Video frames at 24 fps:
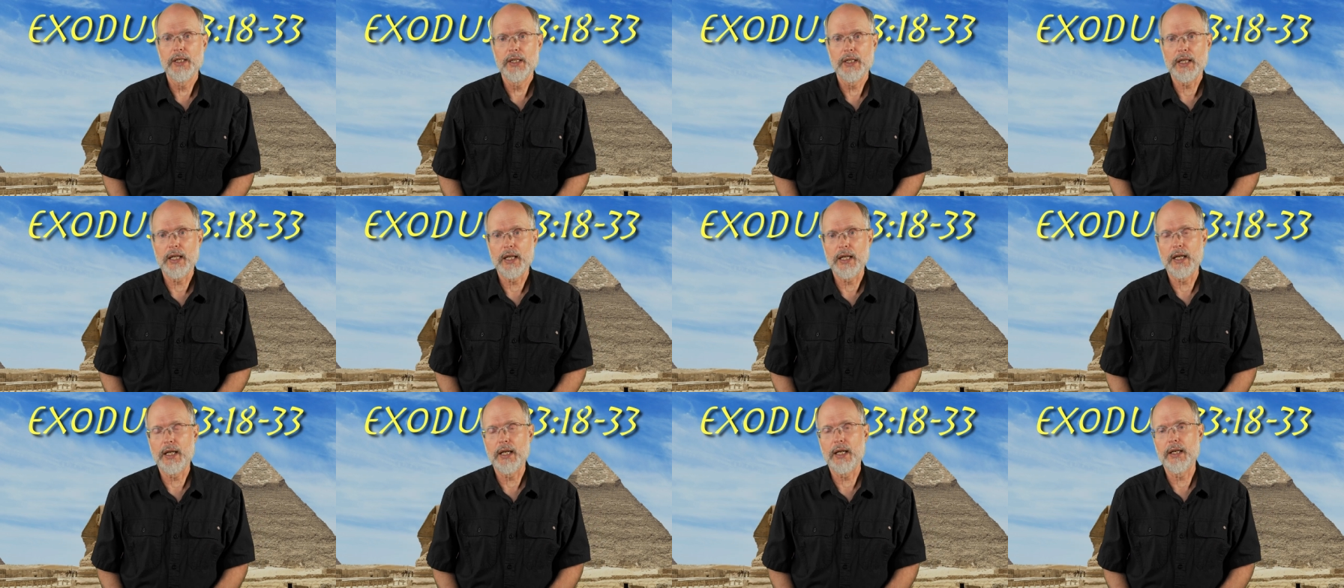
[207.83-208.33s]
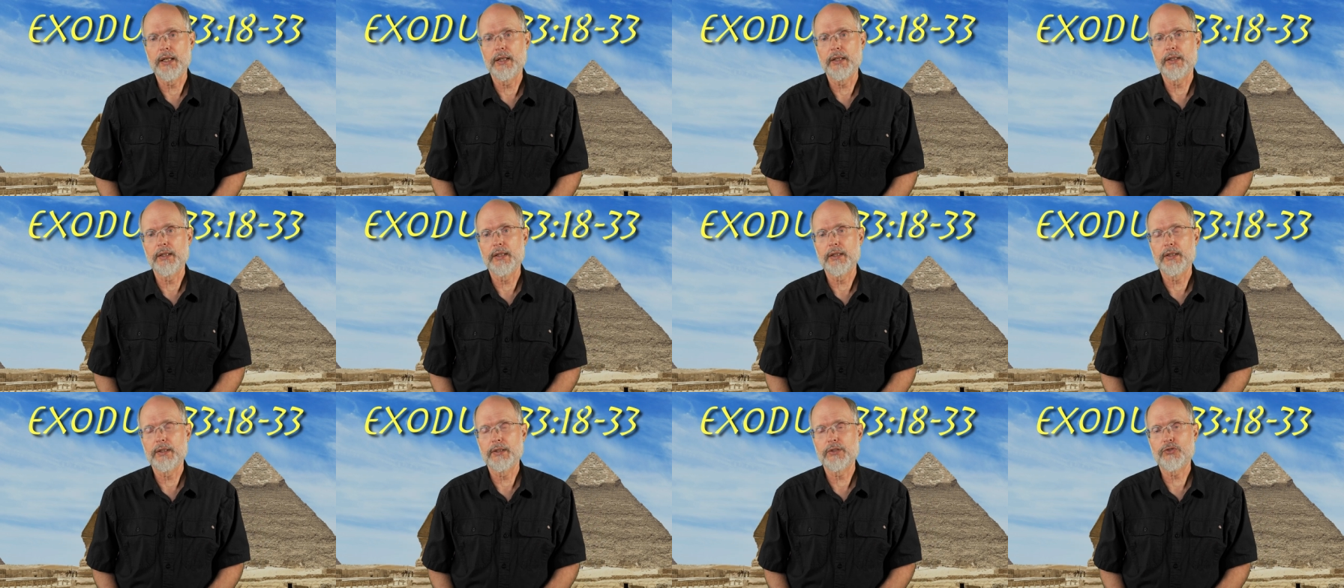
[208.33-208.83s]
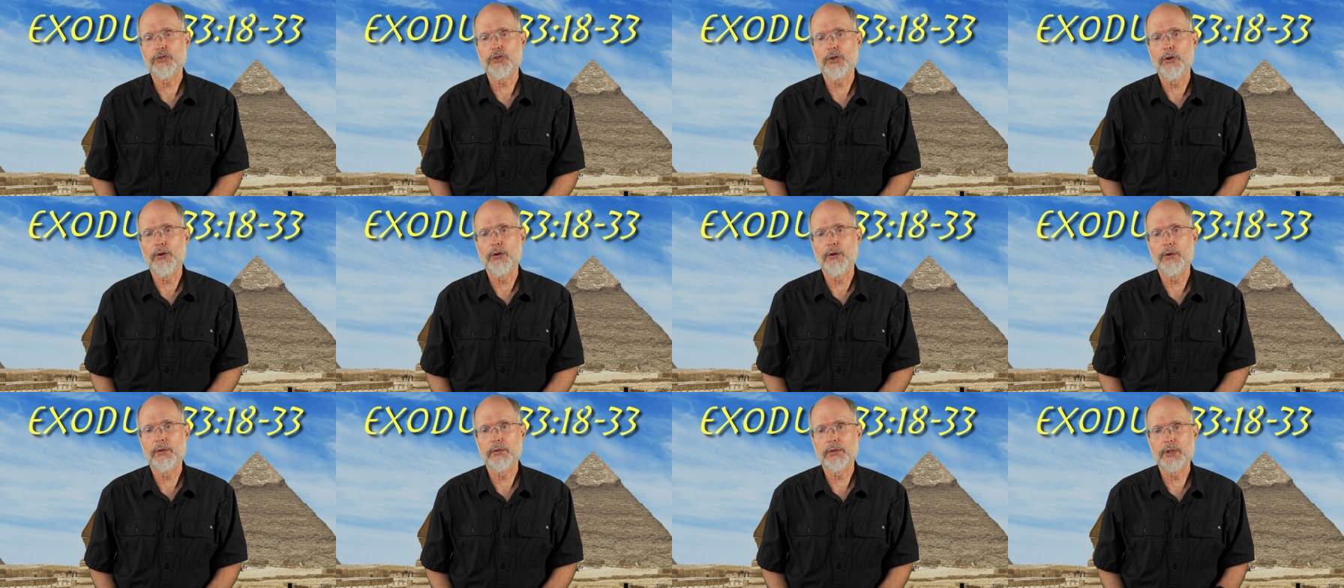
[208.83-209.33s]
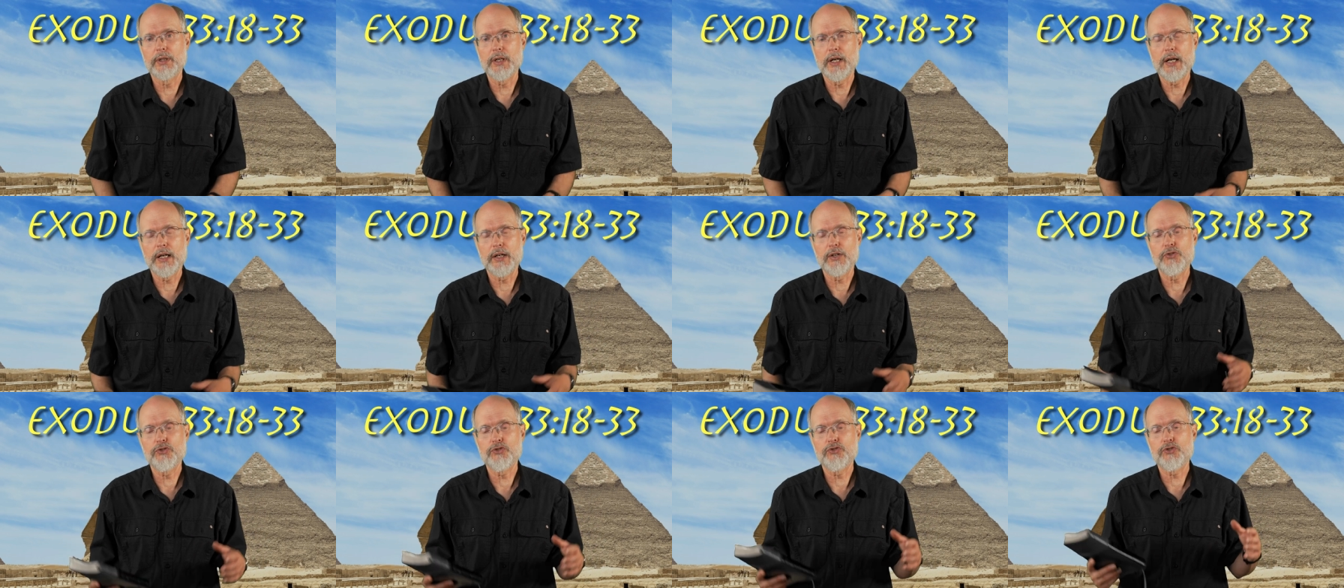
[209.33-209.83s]
And so
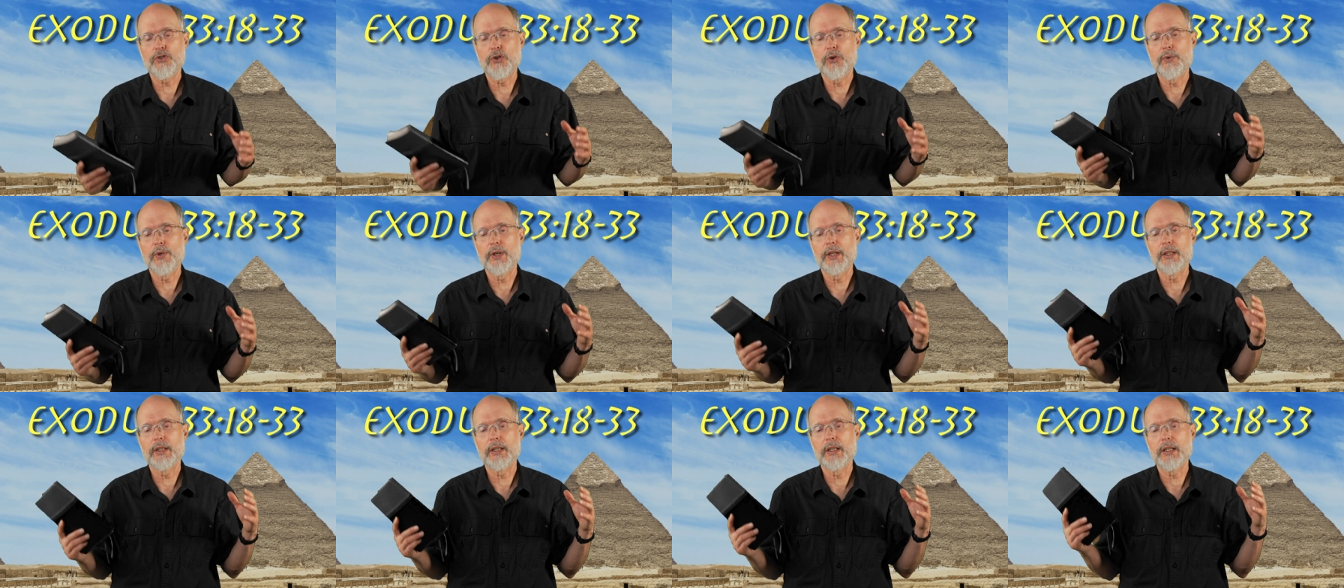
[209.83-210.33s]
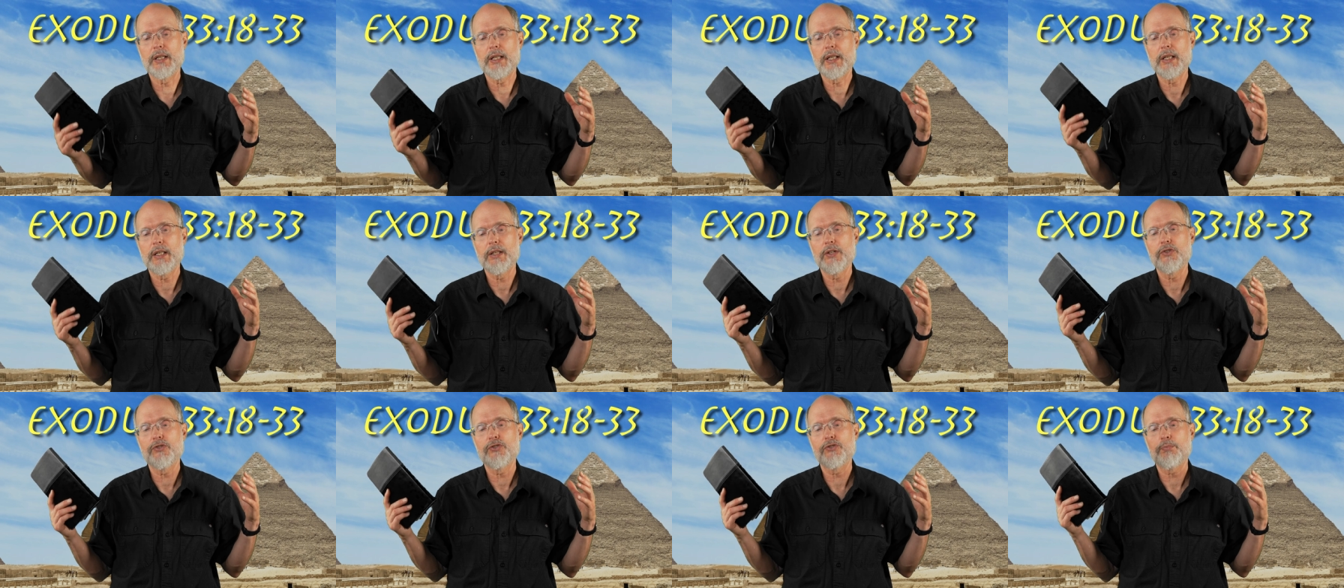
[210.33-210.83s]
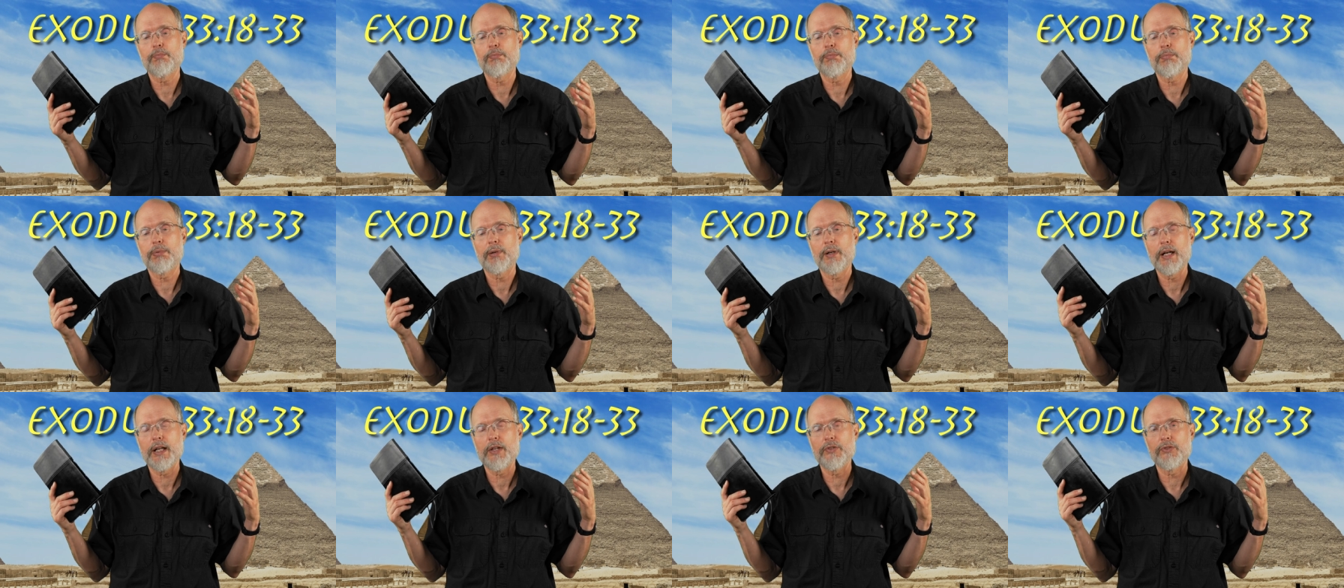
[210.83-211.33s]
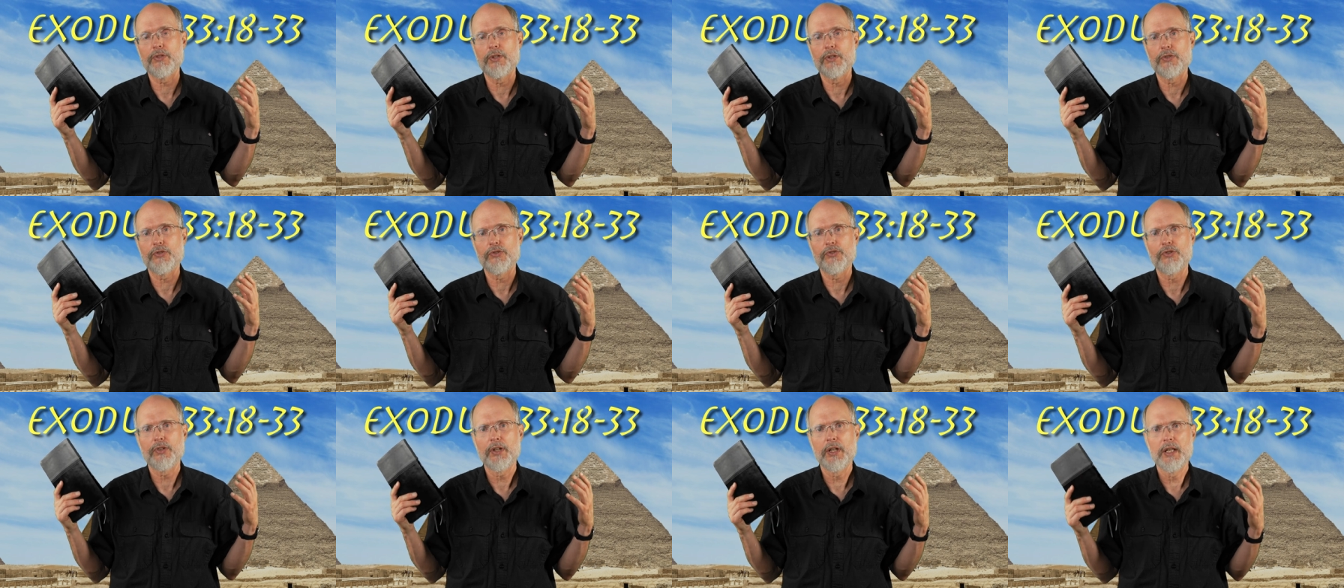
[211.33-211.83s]
God is showing that His
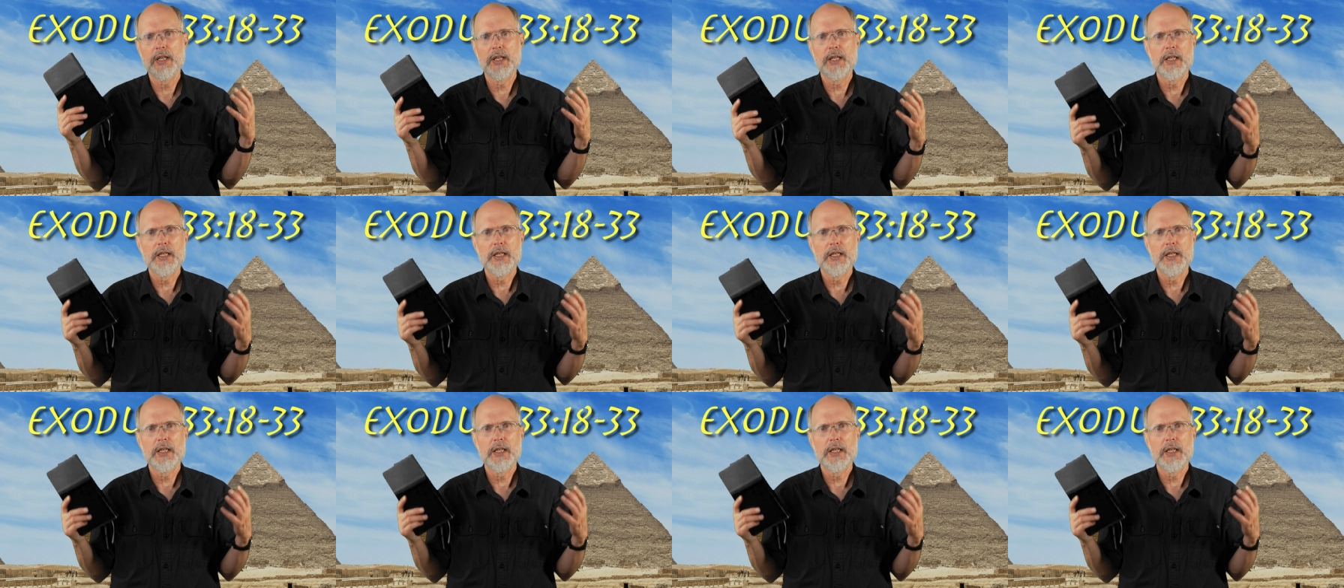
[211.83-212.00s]
presence